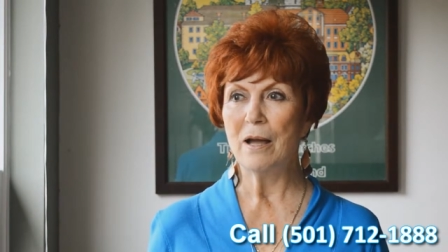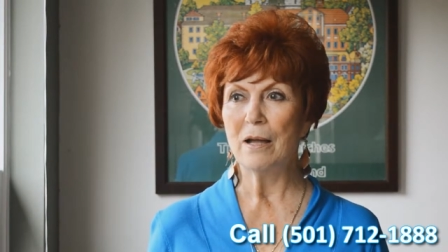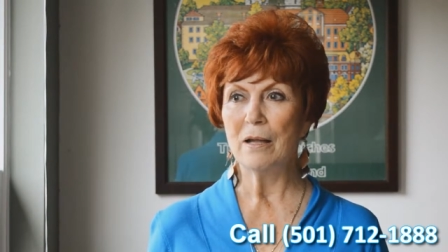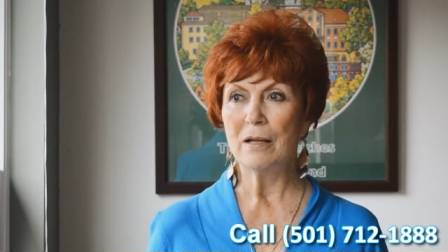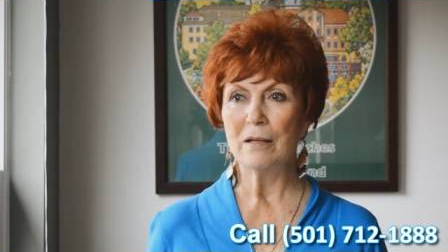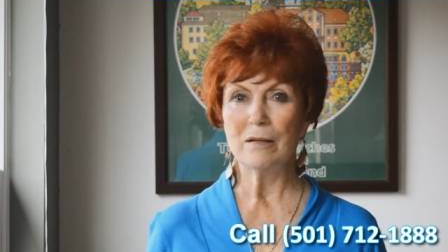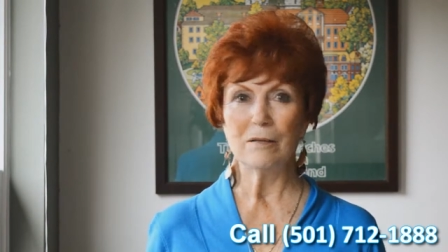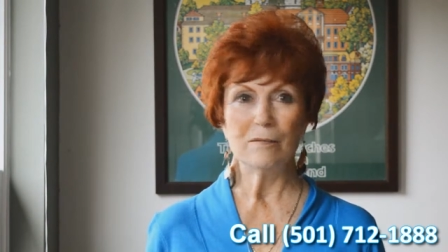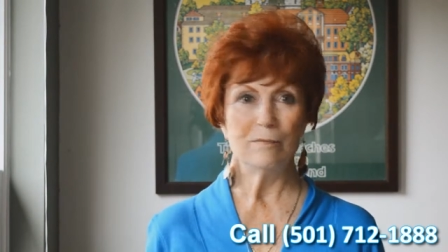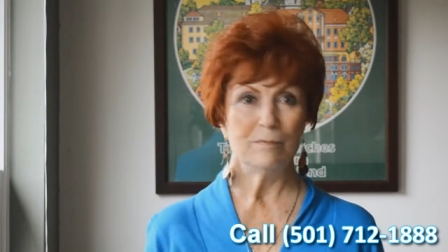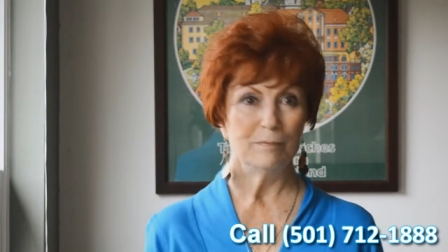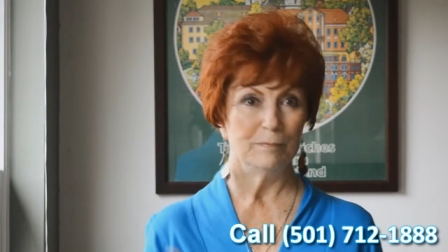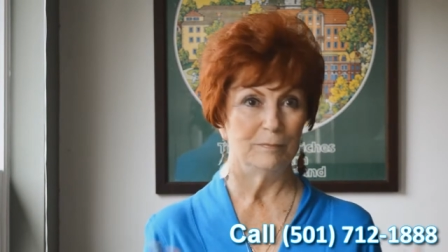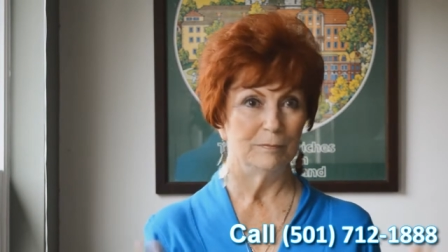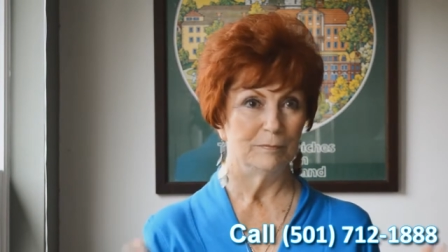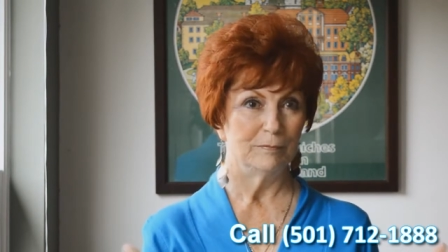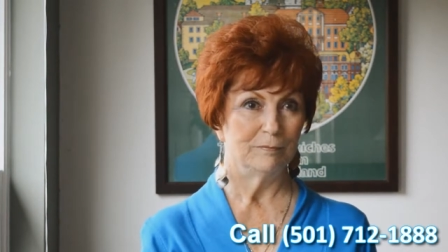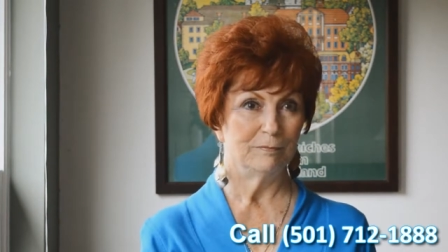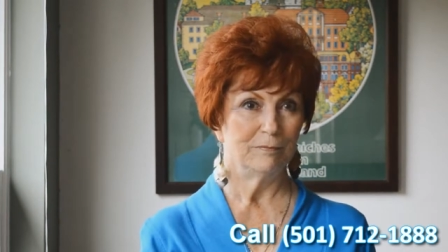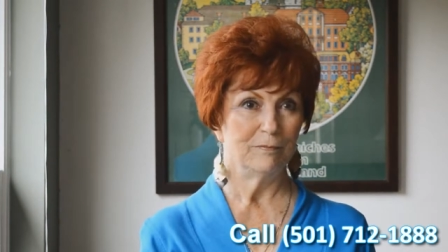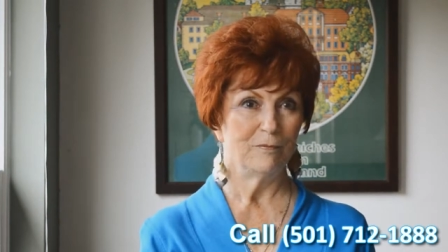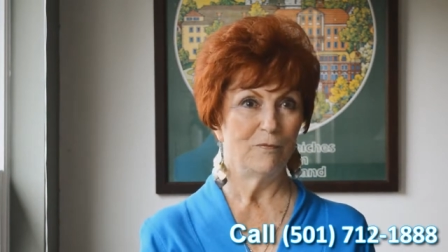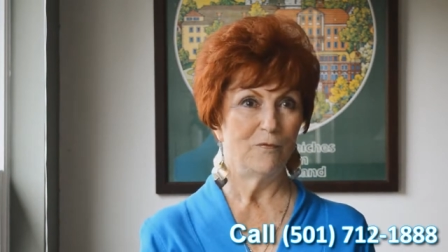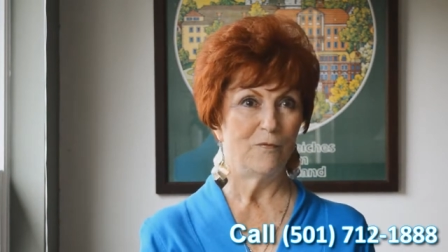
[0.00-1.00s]

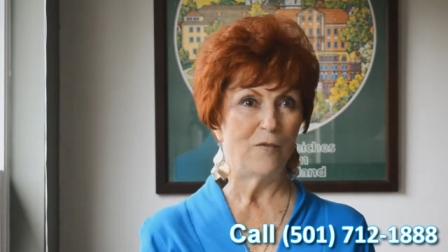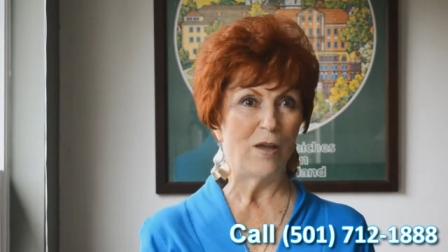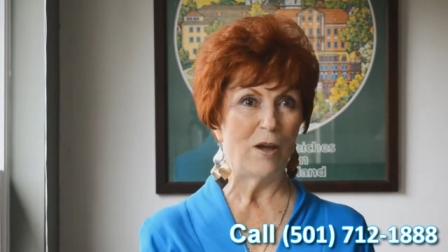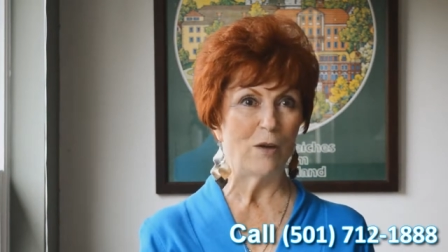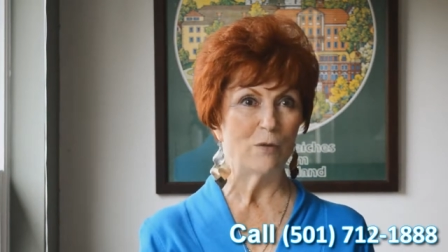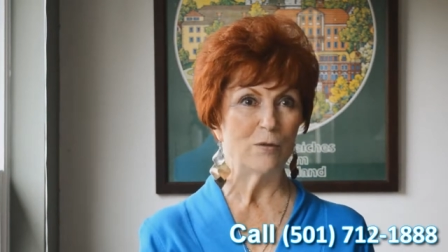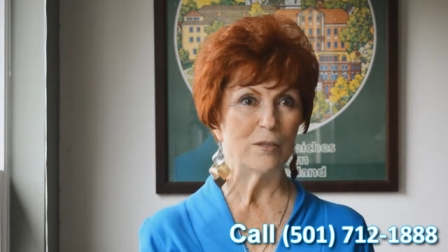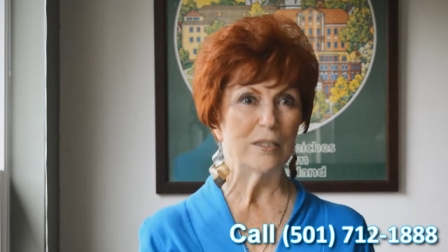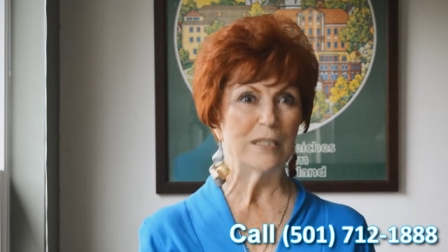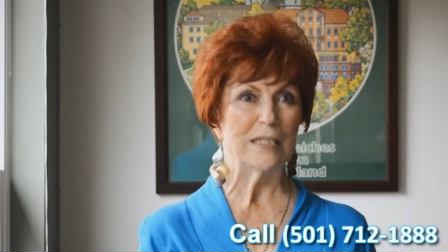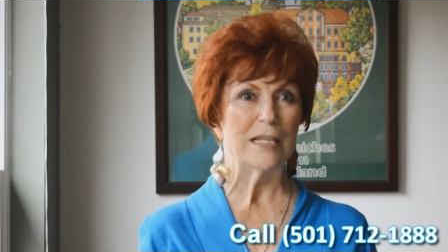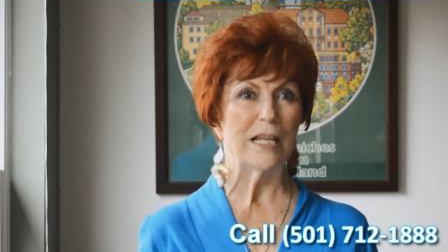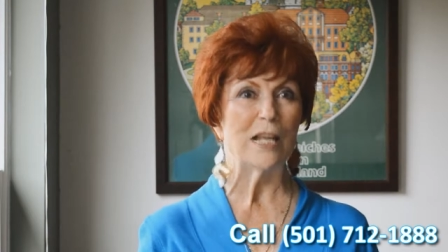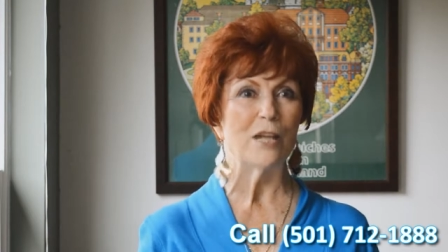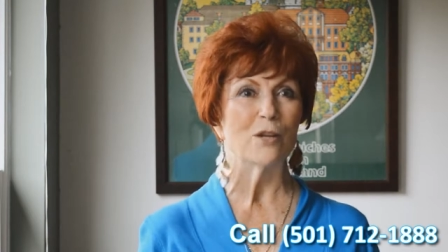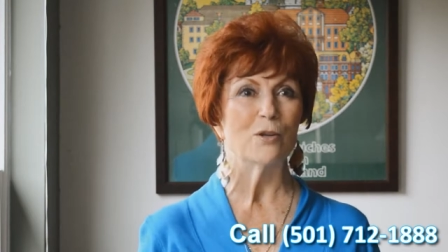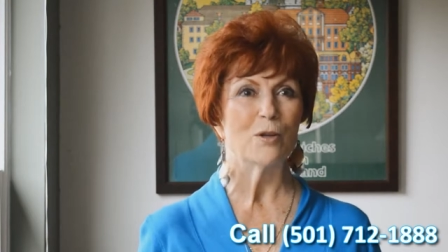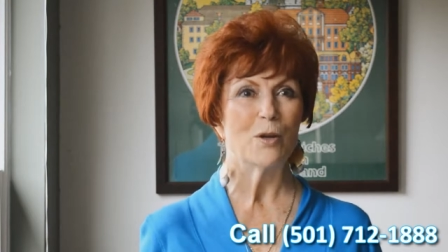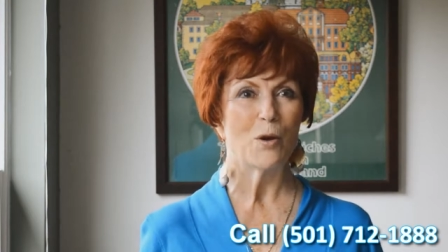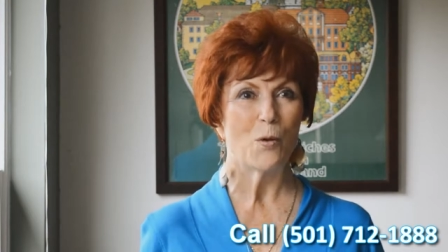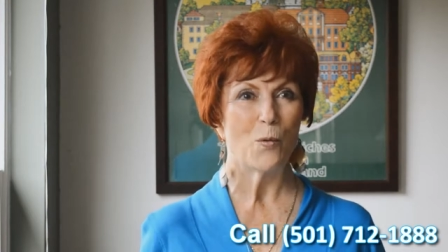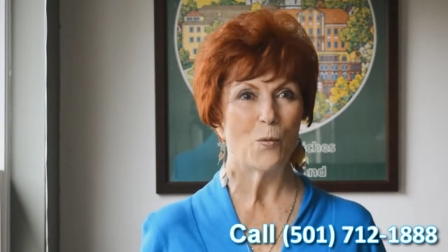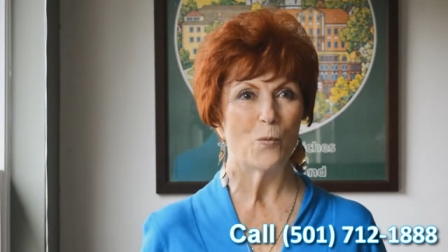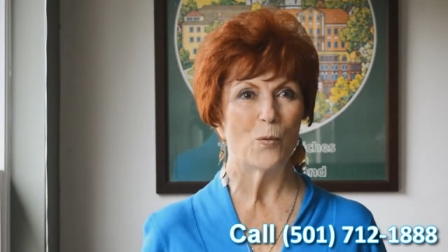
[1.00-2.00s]
I found
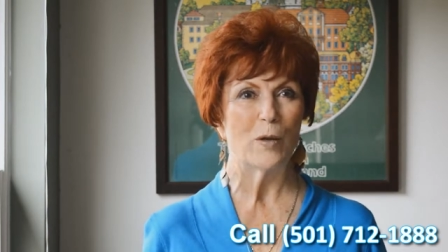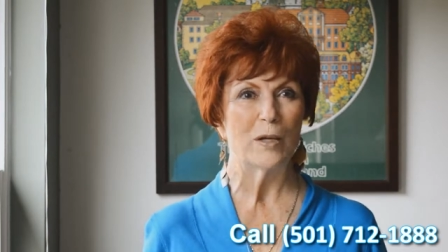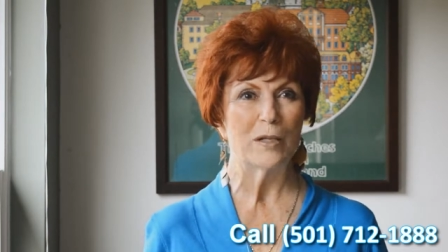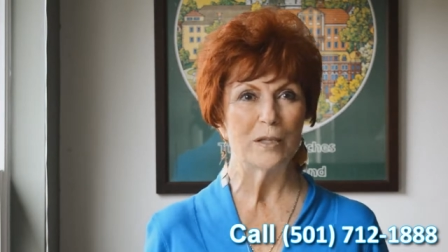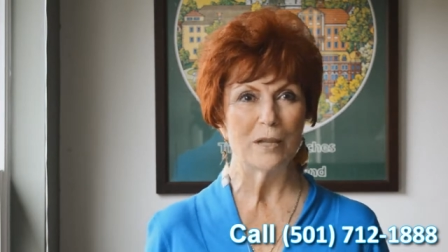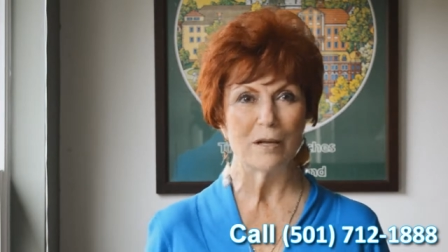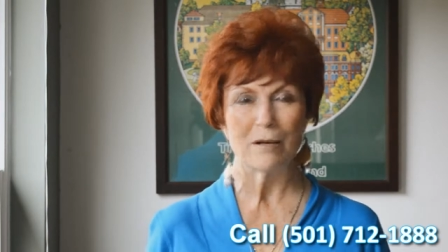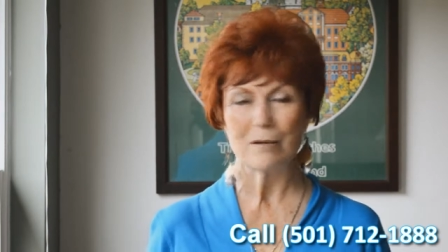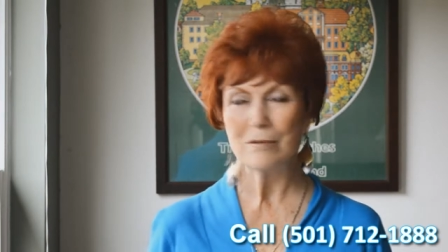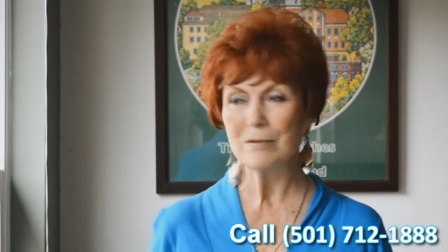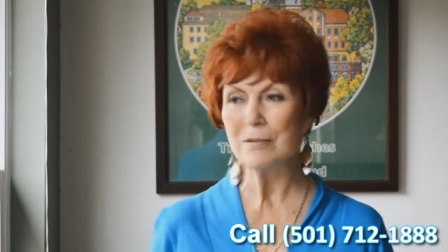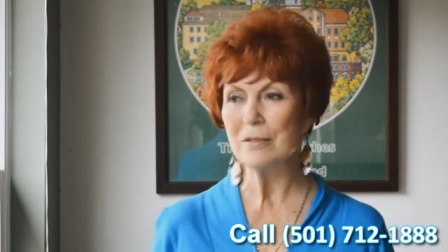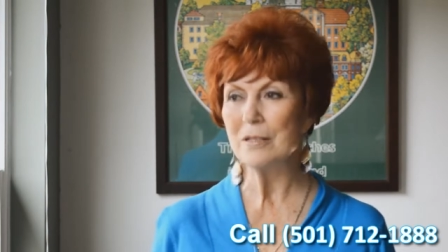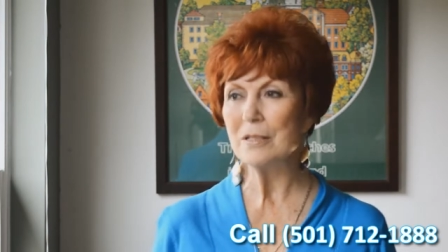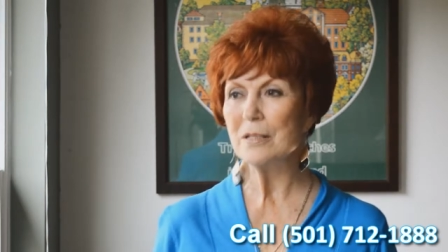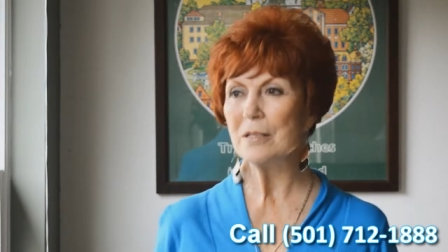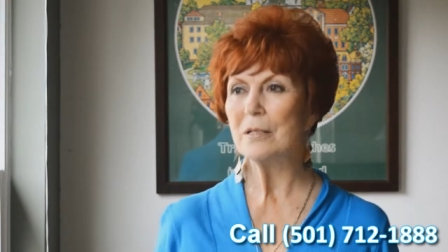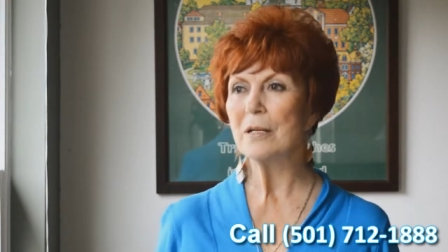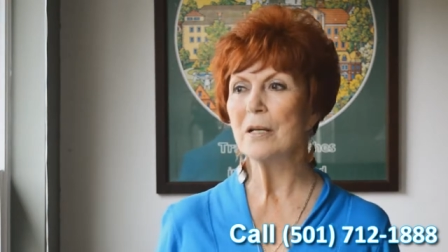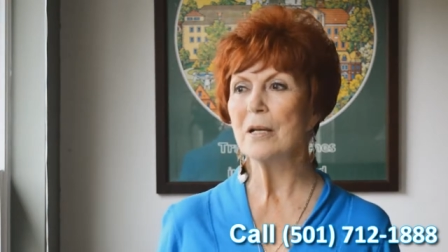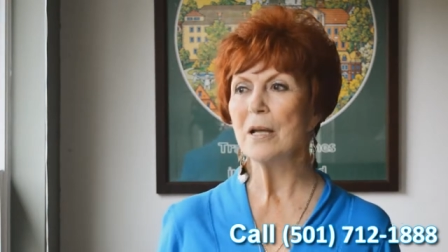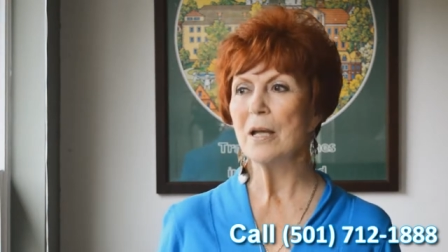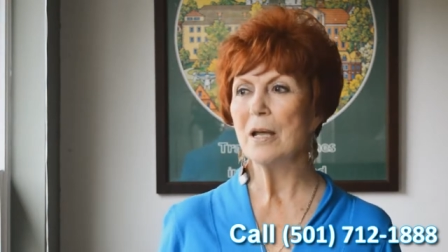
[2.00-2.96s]
Zen Windows